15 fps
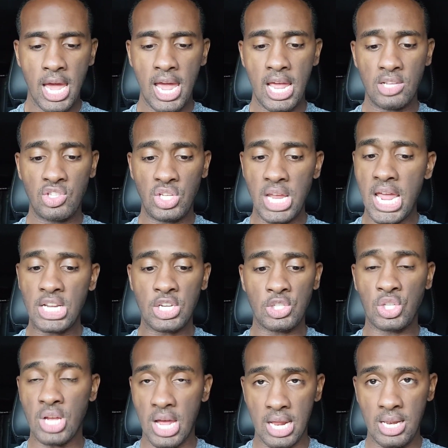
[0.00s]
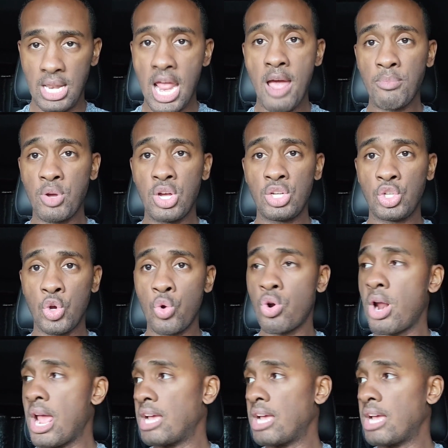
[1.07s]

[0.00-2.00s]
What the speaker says: and ZH is a damn good tuner.